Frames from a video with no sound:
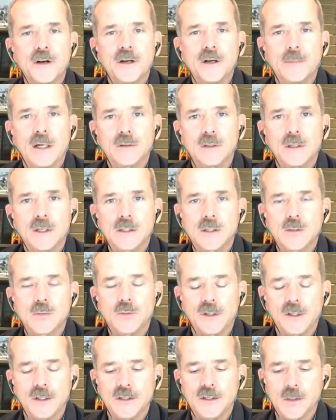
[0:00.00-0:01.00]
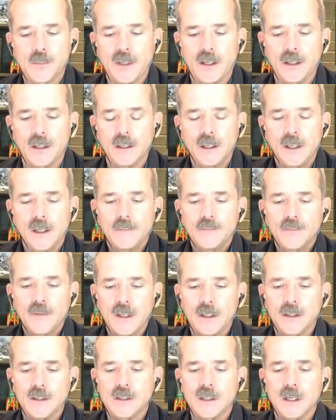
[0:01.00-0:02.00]
about this one, Isabel,
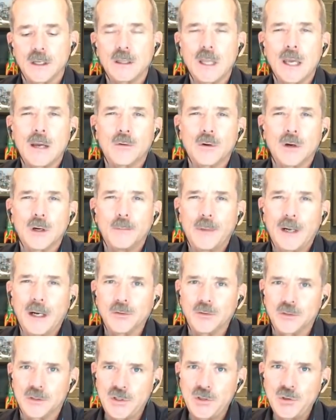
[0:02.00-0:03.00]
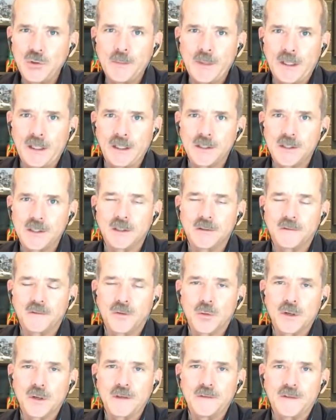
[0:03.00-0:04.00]
is that they were about two minutes and
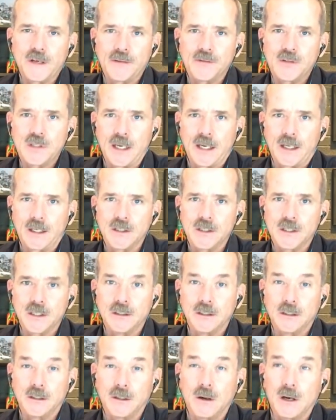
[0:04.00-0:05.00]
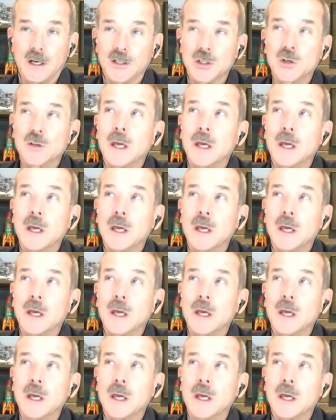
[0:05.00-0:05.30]
45 seconds into launch.